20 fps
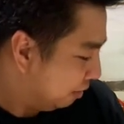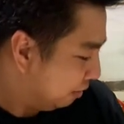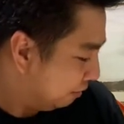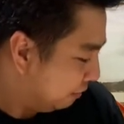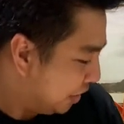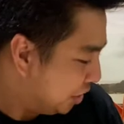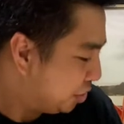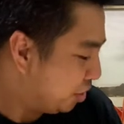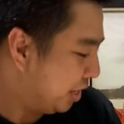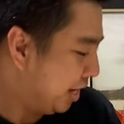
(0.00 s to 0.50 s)

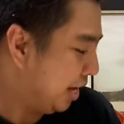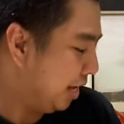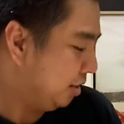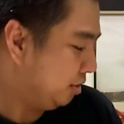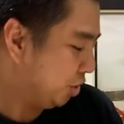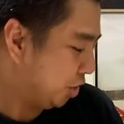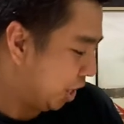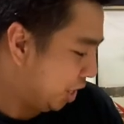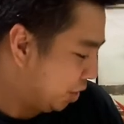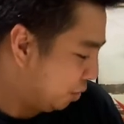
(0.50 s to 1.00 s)

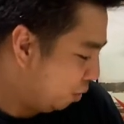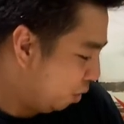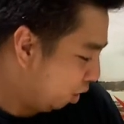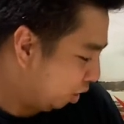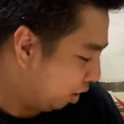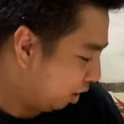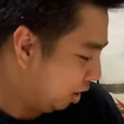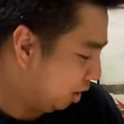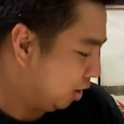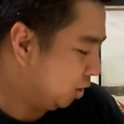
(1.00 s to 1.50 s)
featuring Johnnie
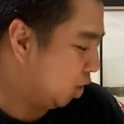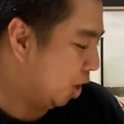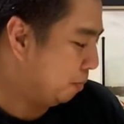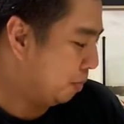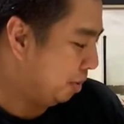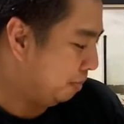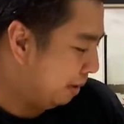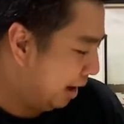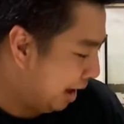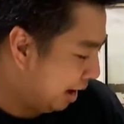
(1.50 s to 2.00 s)
Walker
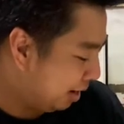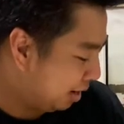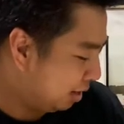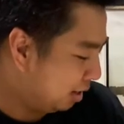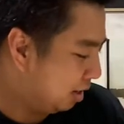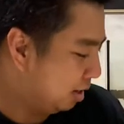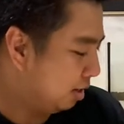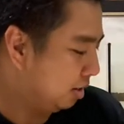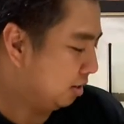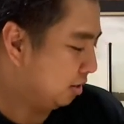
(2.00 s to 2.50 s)
Double Black
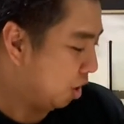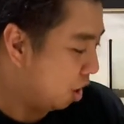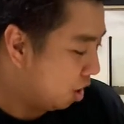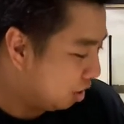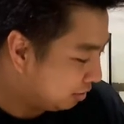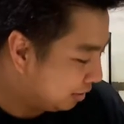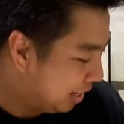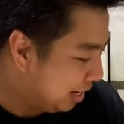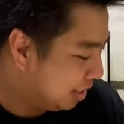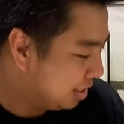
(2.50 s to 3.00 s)

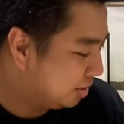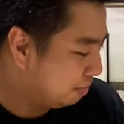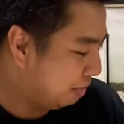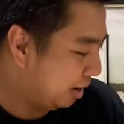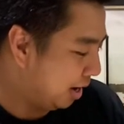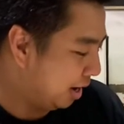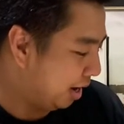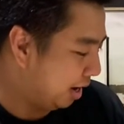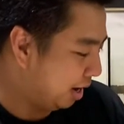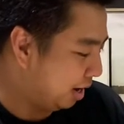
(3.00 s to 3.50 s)
cocktails
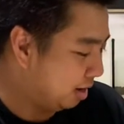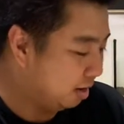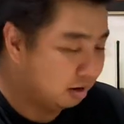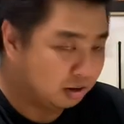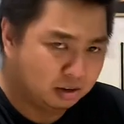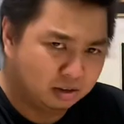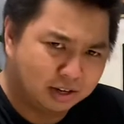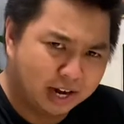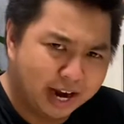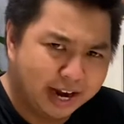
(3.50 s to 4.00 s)
by
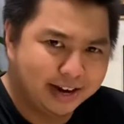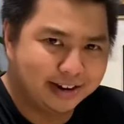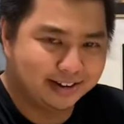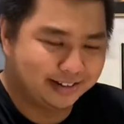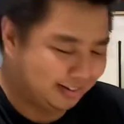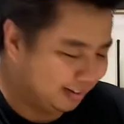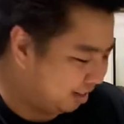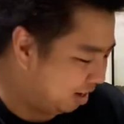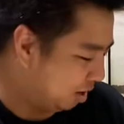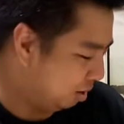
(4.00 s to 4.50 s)
Ryan
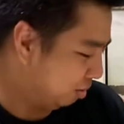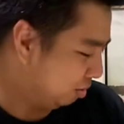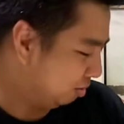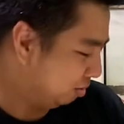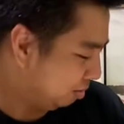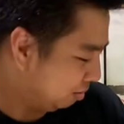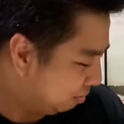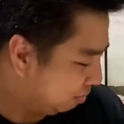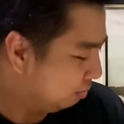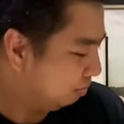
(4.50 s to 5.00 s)
Asiddao.
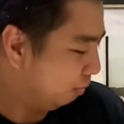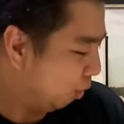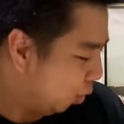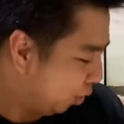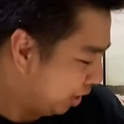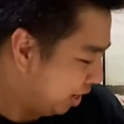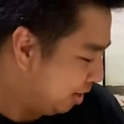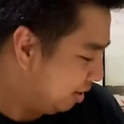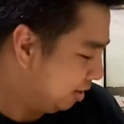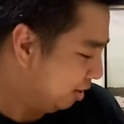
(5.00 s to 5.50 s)

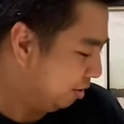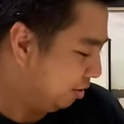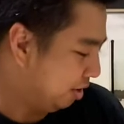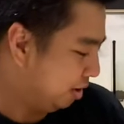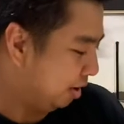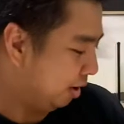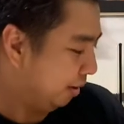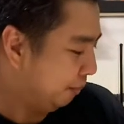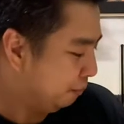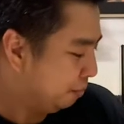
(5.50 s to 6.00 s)
Bogi daw yun
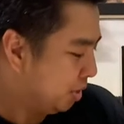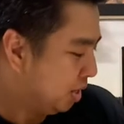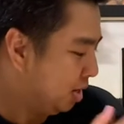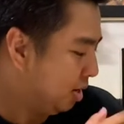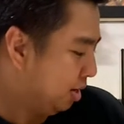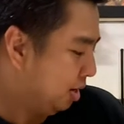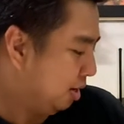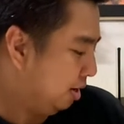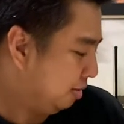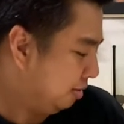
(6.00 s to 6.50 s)
eh.
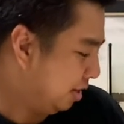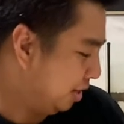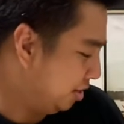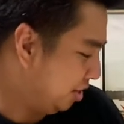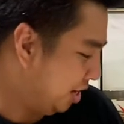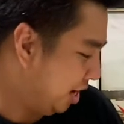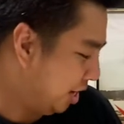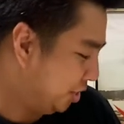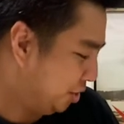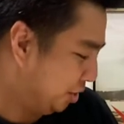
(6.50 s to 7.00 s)
The
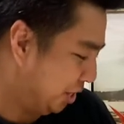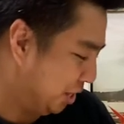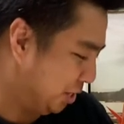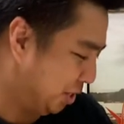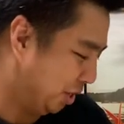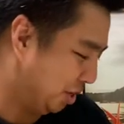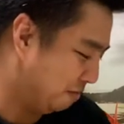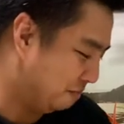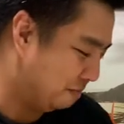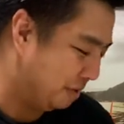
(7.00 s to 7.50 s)
Diageo
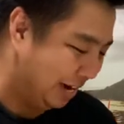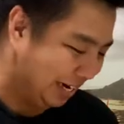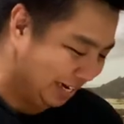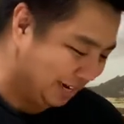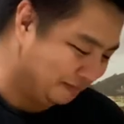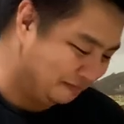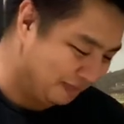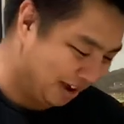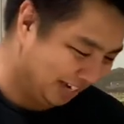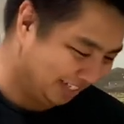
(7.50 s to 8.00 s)
Reserve Brand
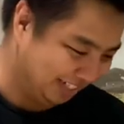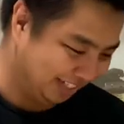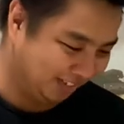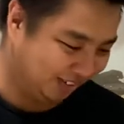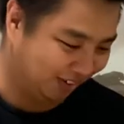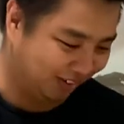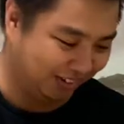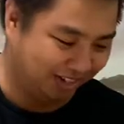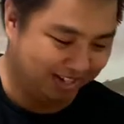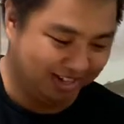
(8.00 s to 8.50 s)

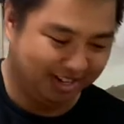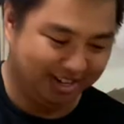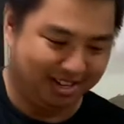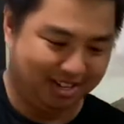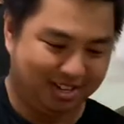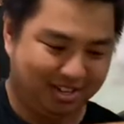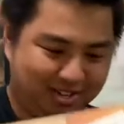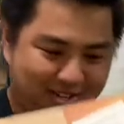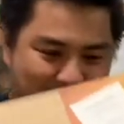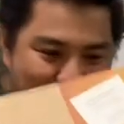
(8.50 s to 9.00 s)
Ambassador.
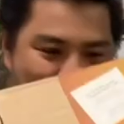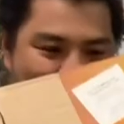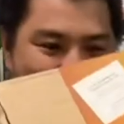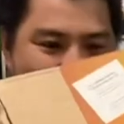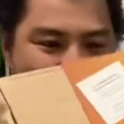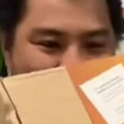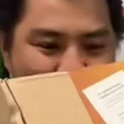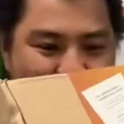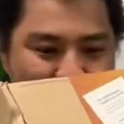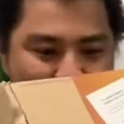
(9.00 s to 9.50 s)
So,
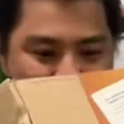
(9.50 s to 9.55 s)
yun.